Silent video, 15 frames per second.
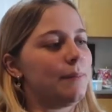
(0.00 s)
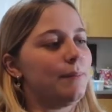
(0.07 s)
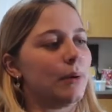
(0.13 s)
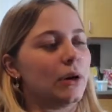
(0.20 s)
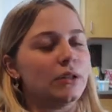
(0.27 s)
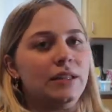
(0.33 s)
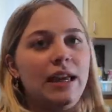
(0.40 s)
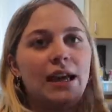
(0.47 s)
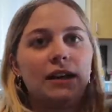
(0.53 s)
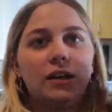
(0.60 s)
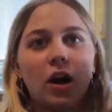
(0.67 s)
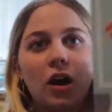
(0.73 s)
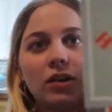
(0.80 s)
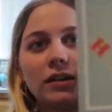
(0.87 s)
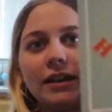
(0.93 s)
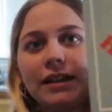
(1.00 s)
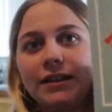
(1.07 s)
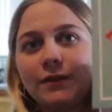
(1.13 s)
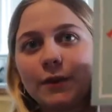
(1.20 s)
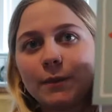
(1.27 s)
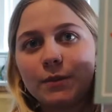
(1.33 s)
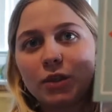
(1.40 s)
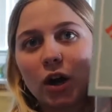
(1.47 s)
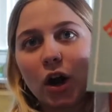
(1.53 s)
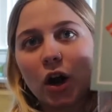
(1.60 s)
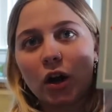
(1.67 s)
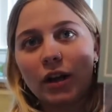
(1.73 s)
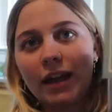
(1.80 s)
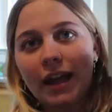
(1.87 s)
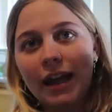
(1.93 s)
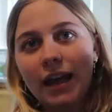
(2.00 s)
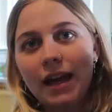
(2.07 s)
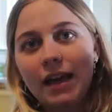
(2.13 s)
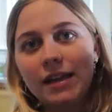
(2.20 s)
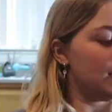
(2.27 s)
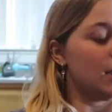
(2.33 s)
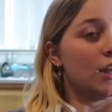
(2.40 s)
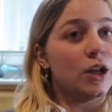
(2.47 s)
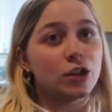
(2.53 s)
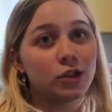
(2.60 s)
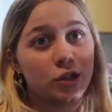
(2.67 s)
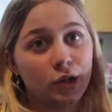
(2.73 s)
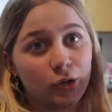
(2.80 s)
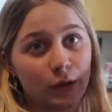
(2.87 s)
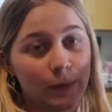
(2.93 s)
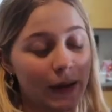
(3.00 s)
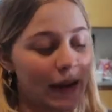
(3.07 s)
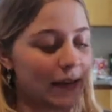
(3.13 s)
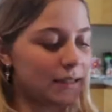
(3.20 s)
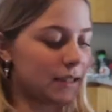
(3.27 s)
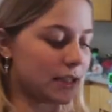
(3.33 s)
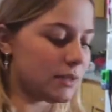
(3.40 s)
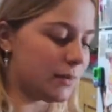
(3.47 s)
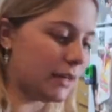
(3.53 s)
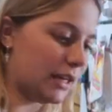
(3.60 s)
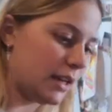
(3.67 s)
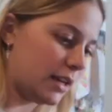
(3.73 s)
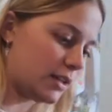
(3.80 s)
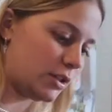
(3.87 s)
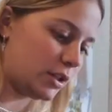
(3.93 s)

birthday garland from Target. Toothpaste, because we needed